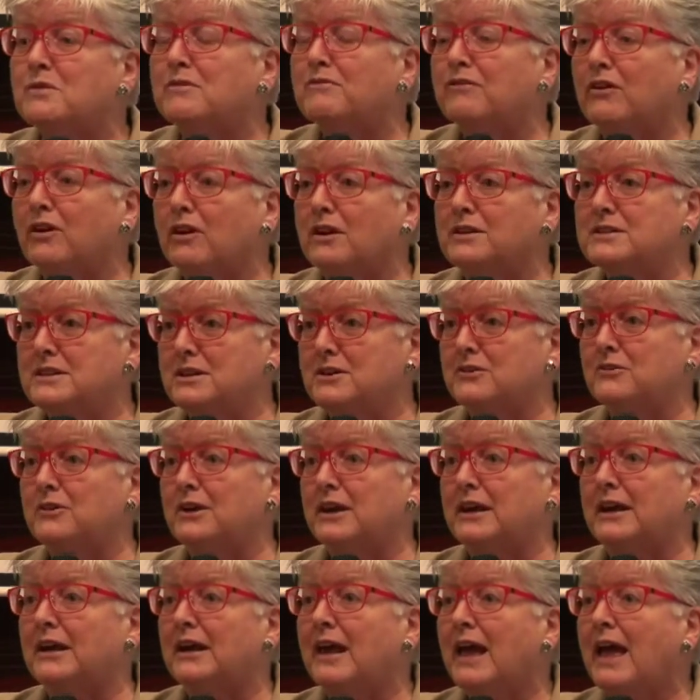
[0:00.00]
with
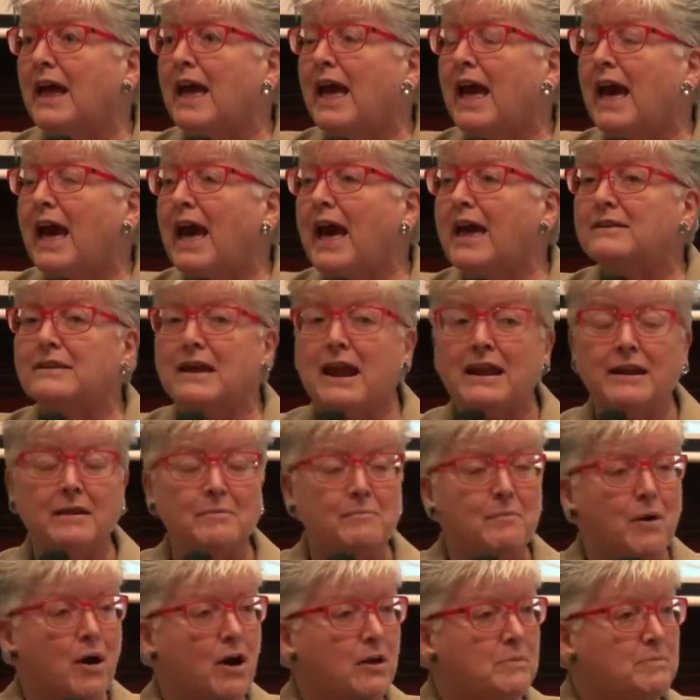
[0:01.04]
volunteering, and it
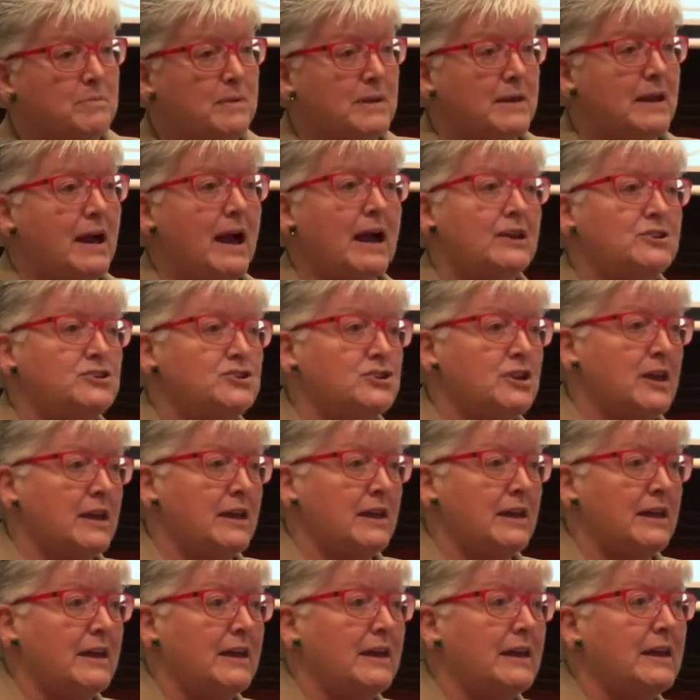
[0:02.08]
might be aged
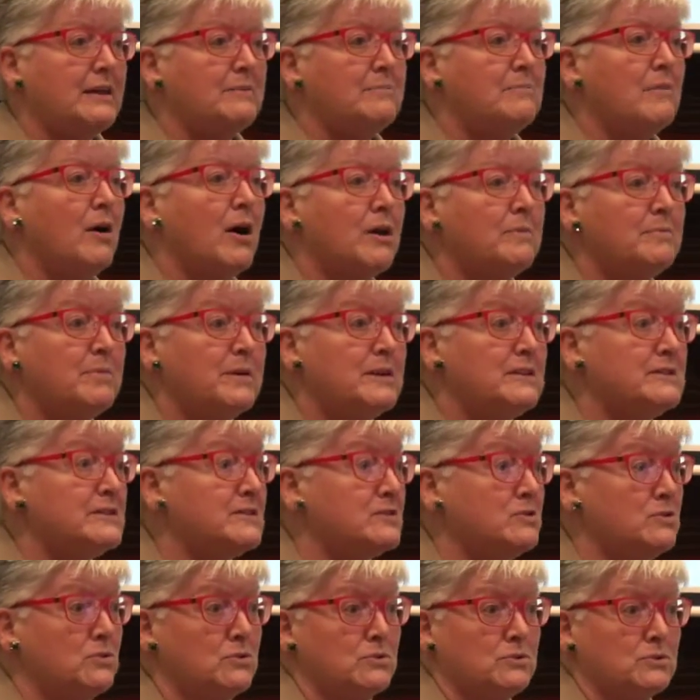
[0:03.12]
care, it might be
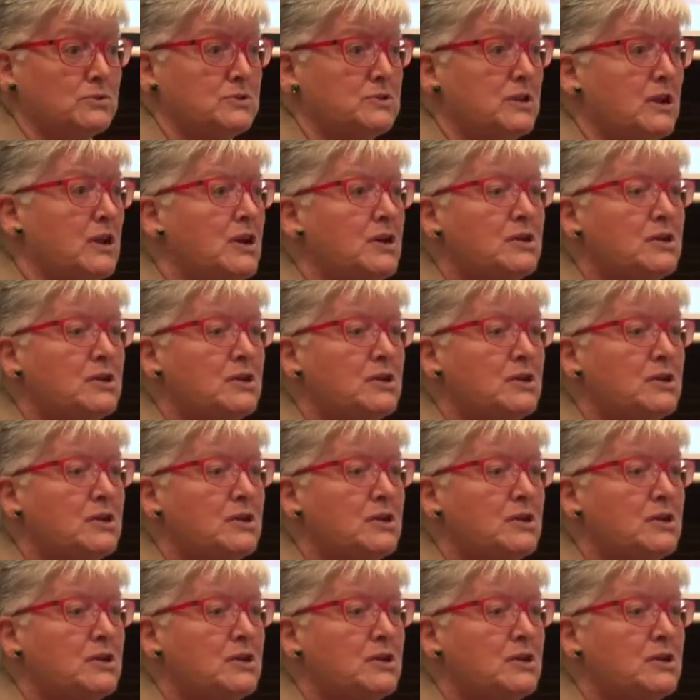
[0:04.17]
schools.